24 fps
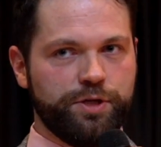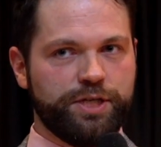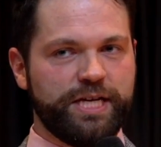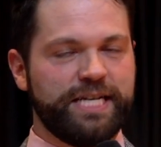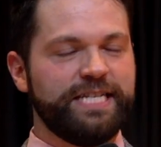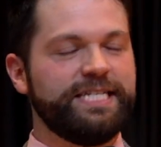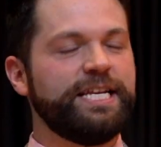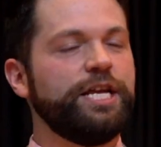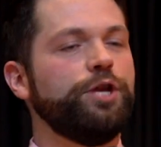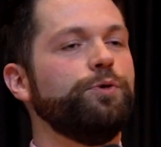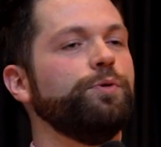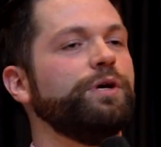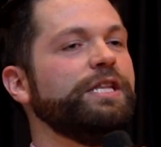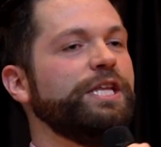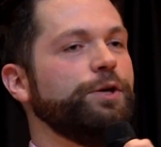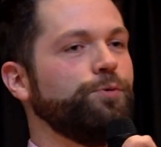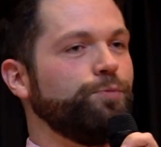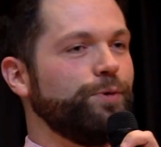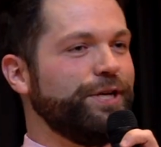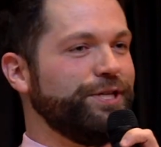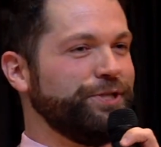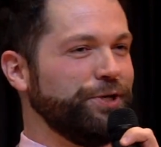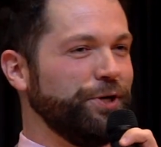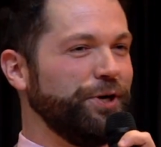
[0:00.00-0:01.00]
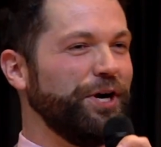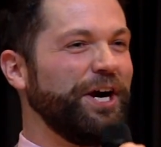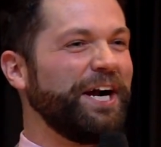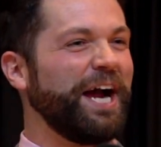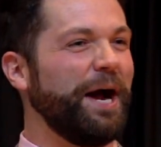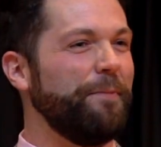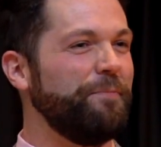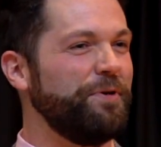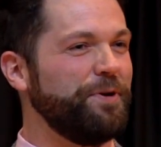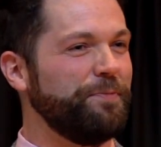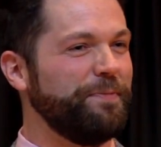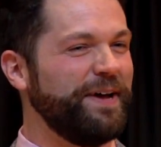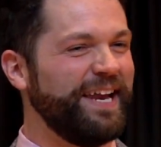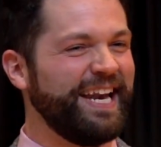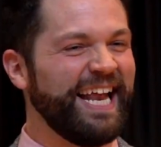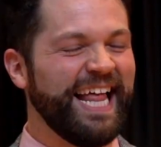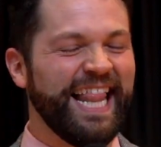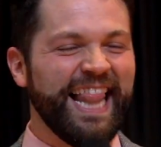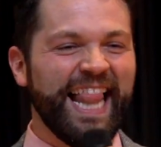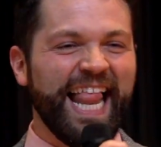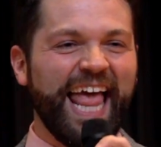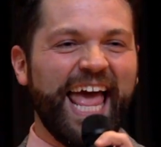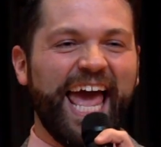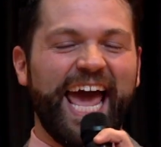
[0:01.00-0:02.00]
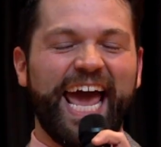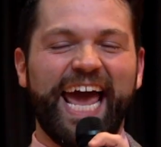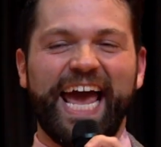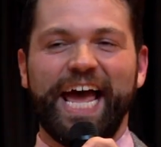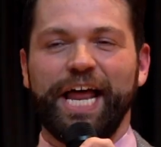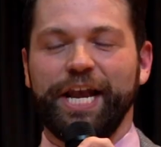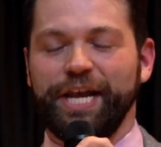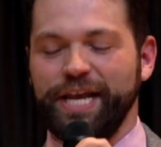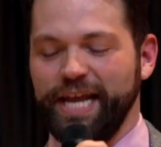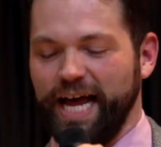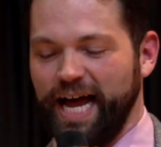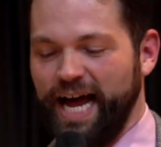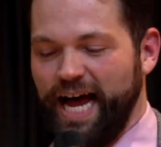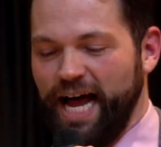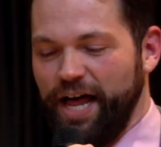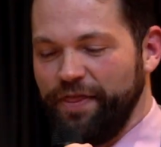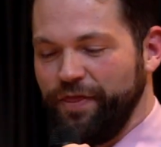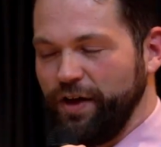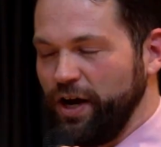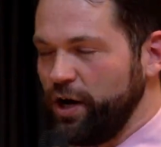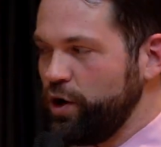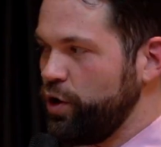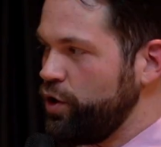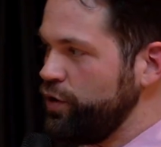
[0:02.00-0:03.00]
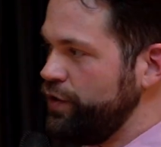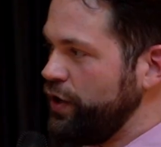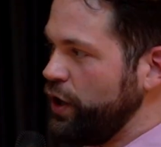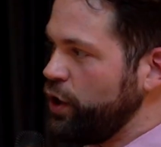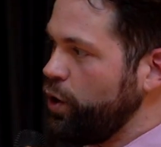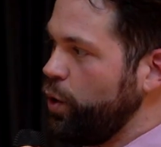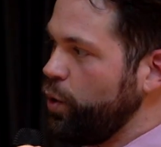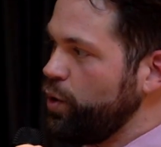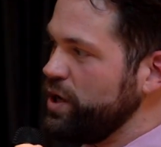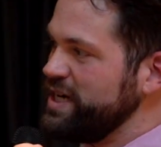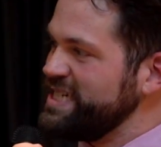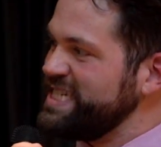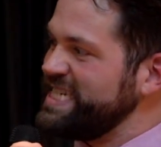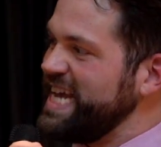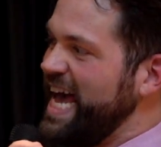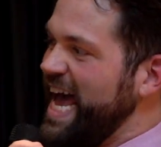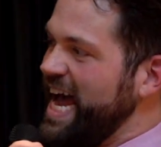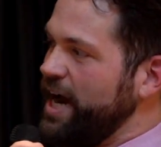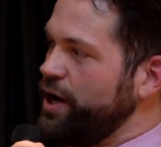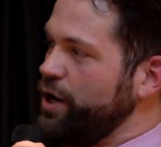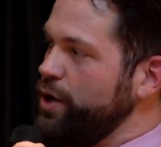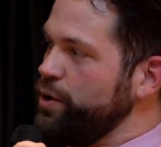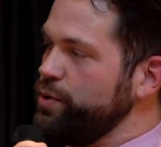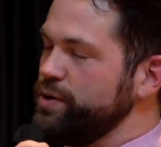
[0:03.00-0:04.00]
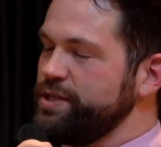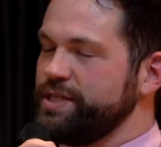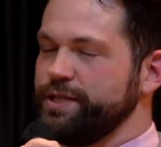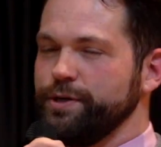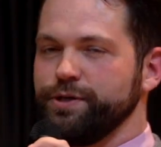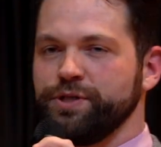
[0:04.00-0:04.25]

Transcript: continually richer accompaniment. And uh, the, the chorus echoes.